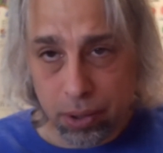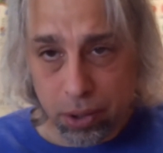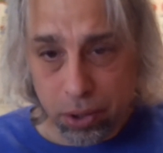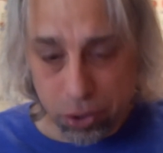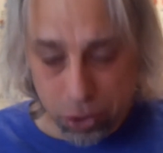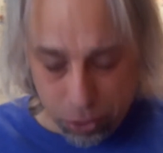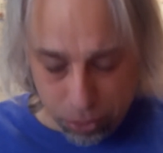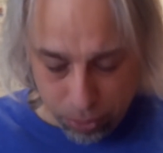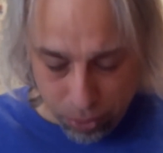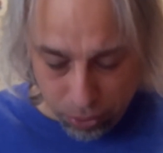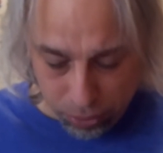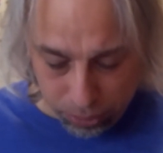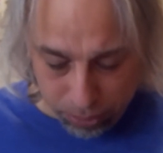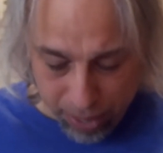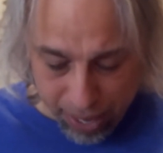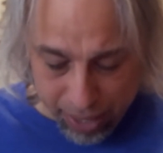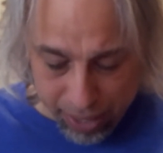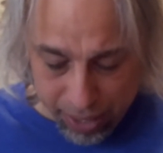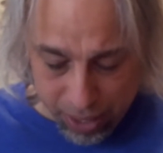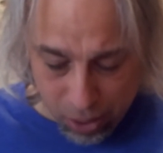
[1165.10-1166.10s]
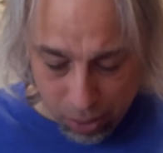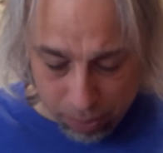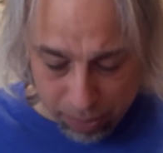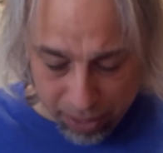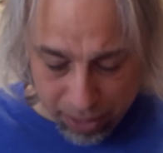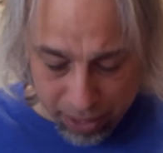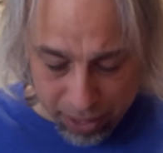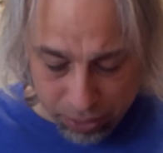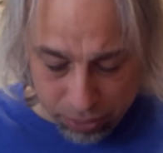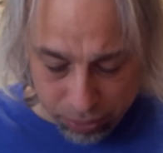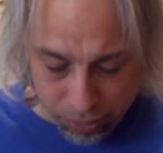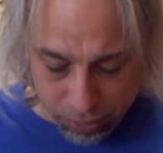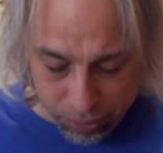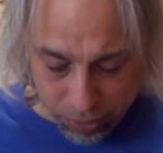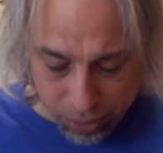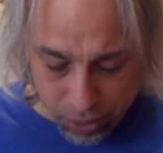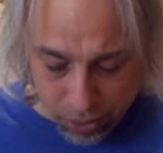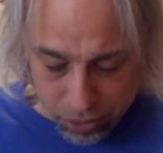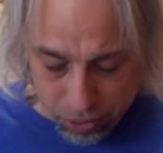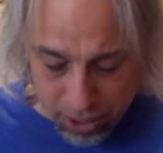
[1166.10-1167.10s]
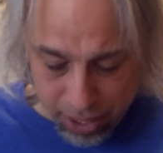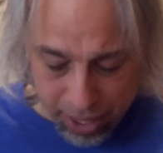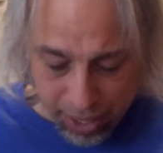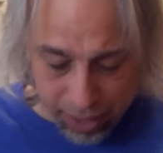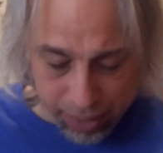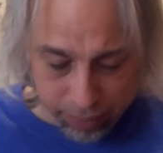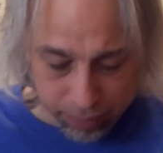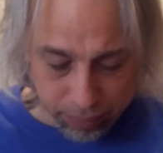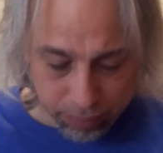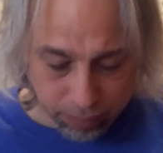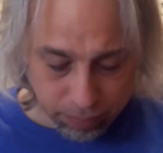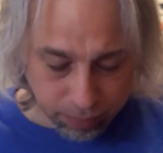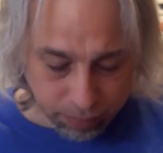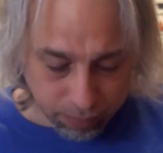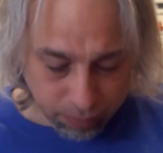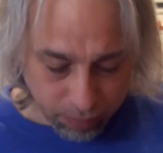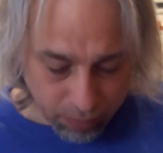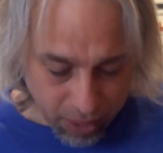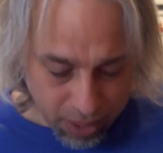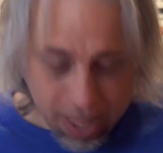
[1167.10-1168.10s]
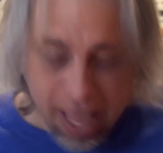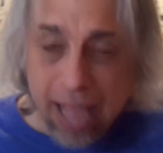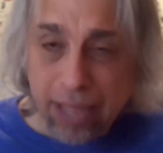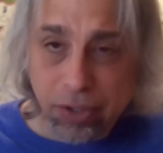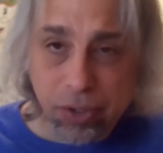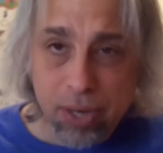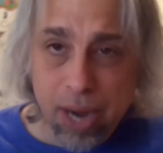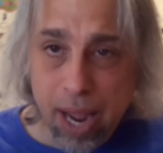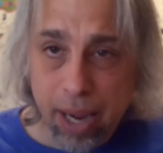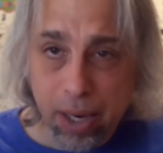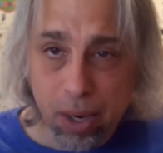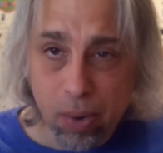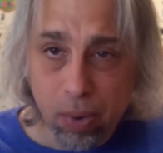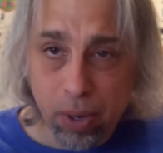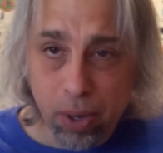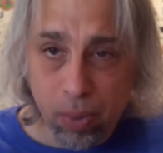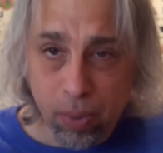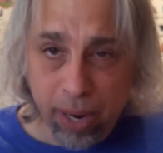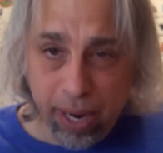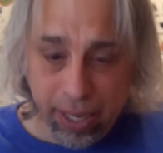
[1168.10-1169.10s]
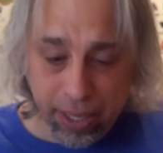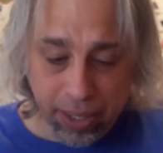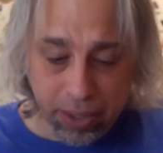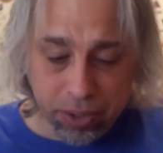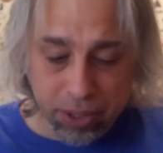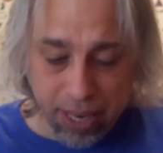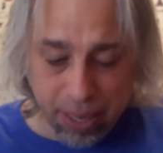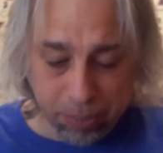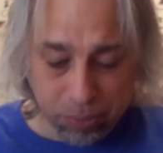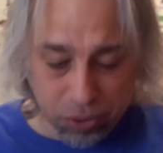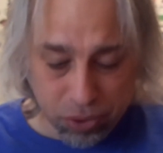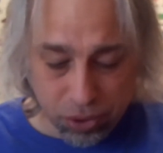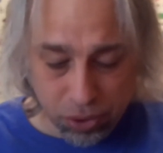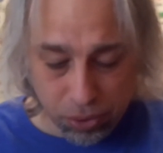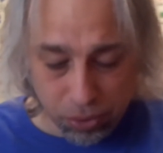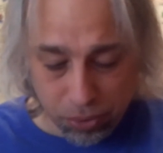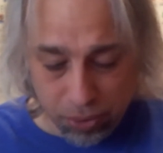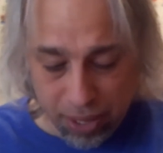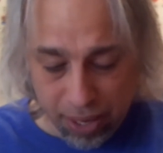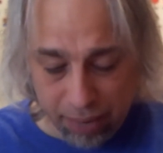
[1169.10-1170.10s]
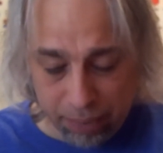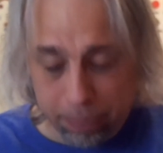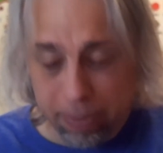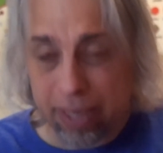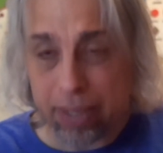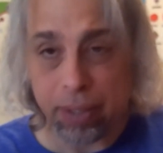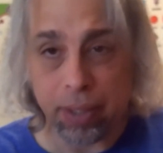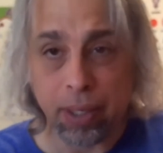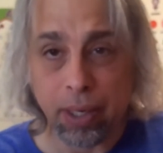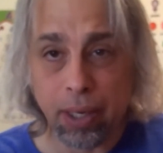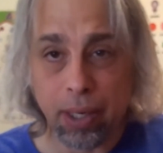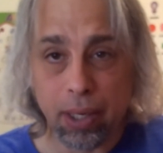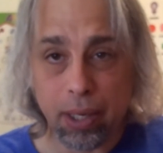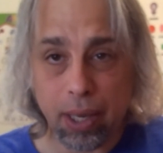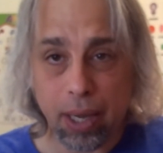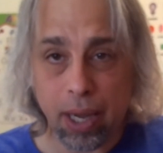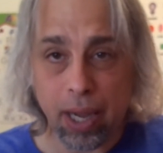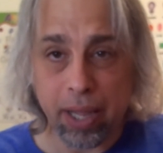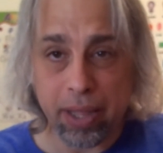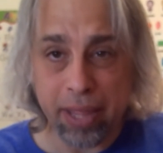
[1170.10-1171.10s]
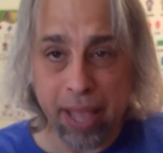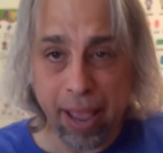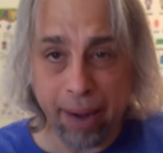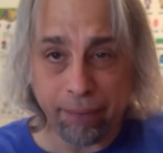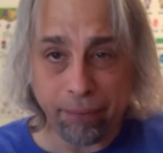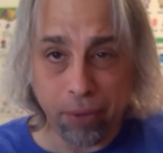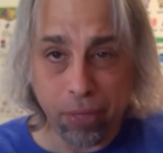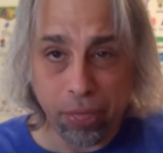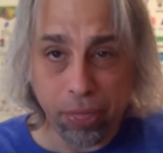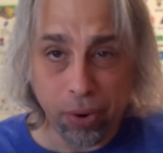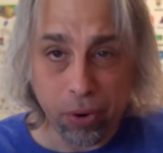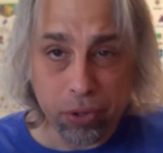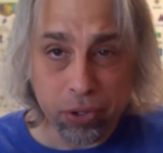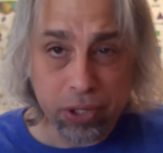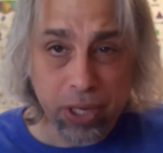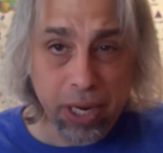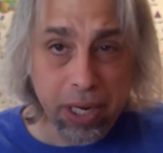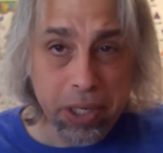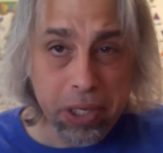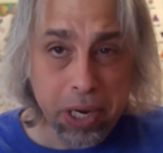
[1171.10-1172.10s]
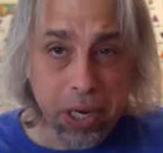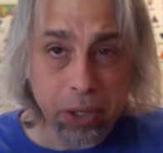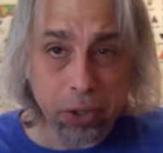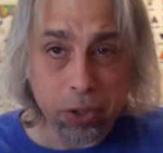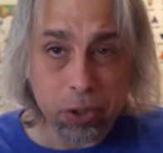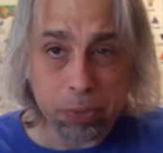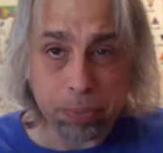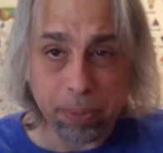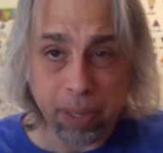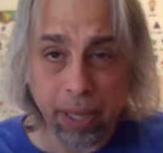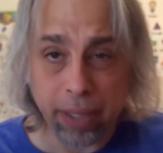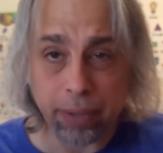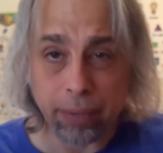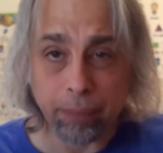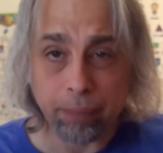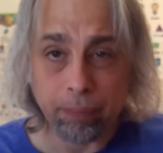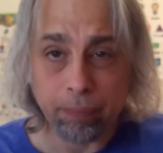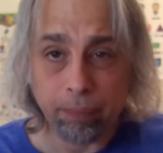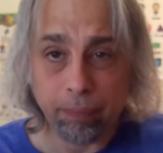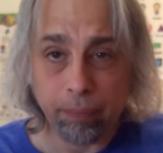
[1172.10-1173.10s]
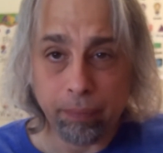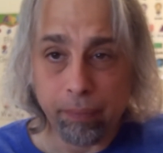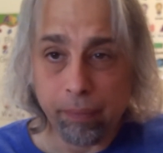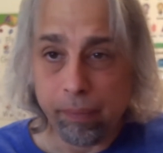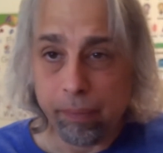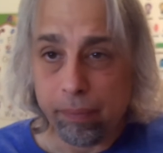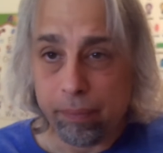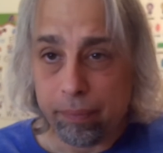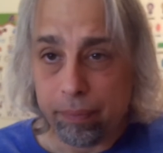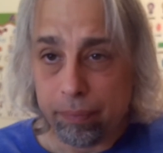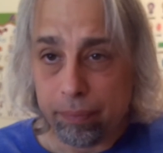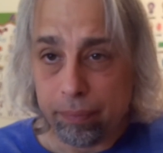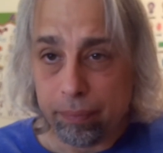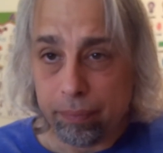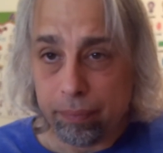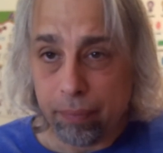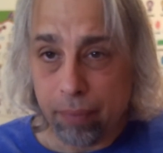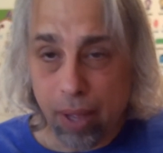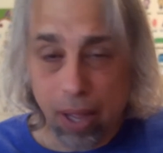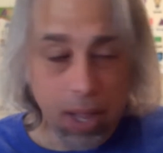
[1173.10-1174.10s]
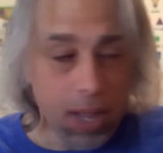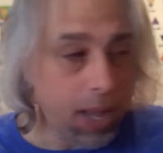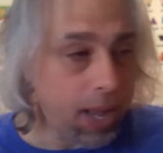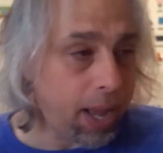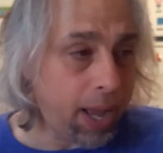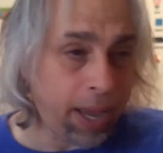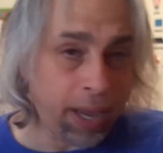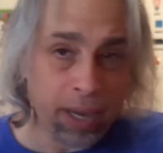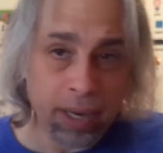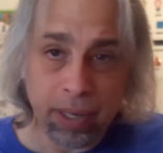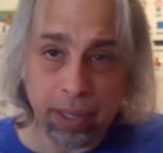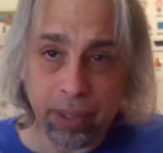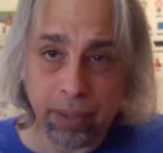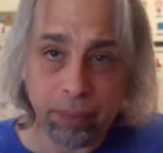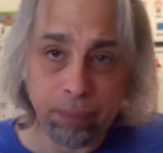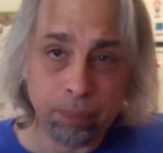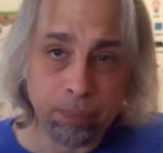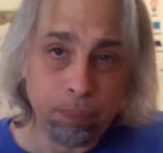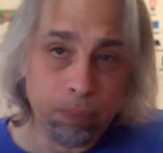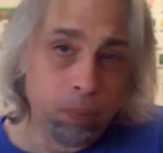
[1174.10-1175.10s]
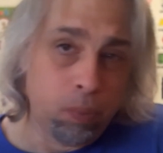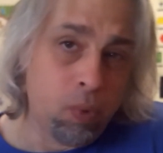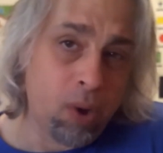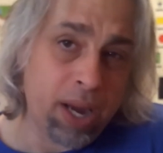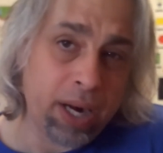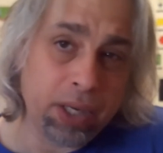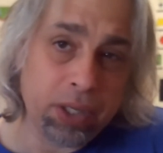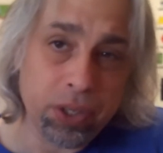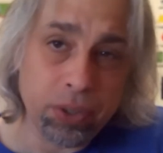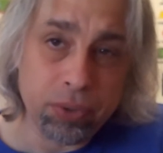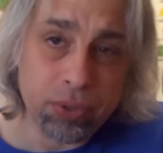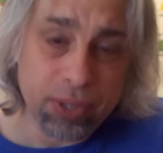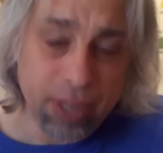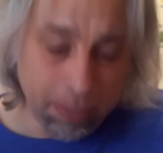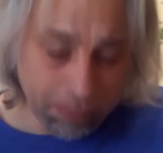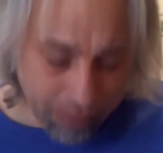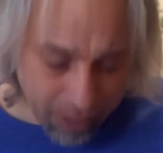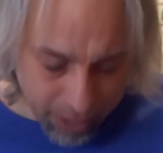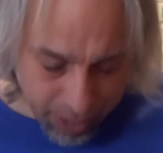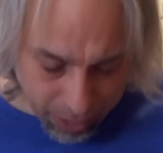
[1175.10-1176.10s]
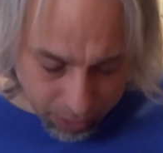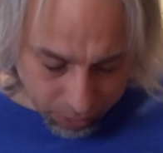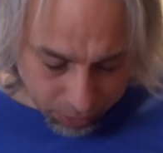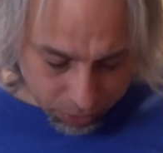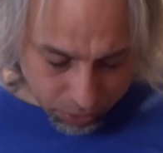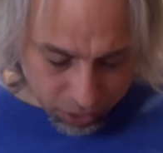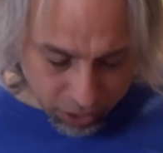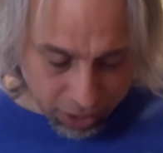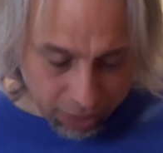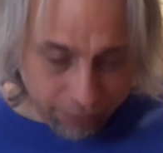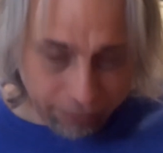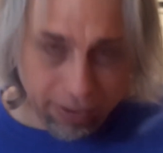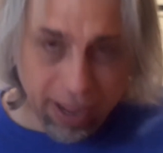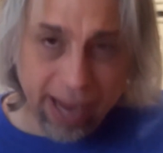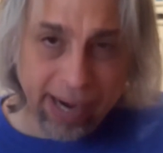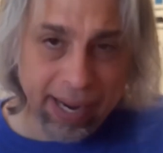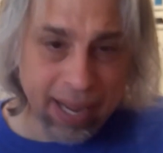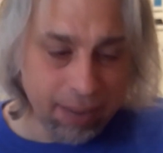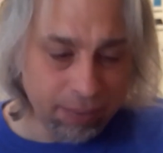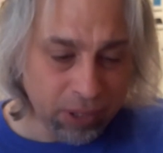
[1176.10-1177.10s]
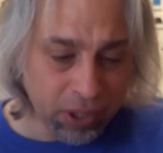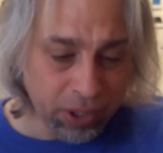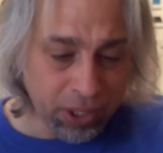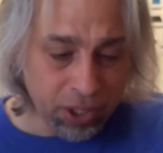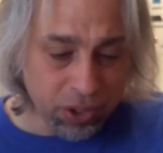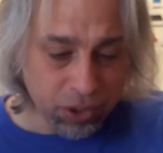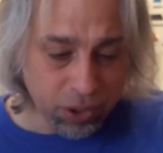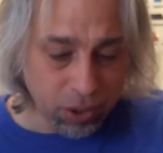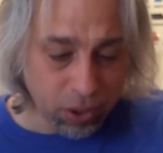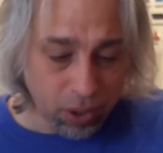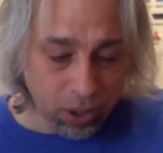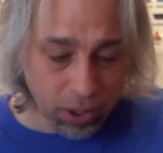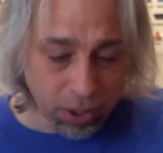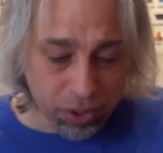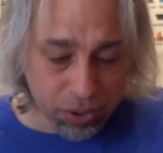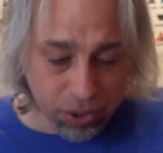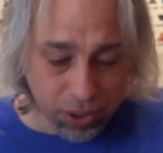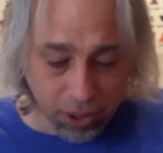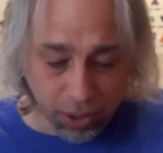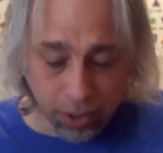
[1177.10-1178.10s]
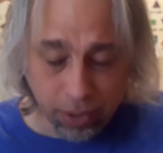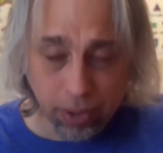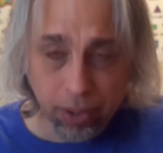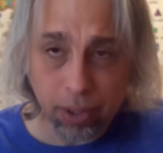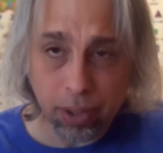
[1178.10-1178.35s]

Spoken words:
Truth Radio Monday through Thursday, and that's not going away anytime soon. I've been on that for 13 years, but I want to do something else, and if I have all these cards and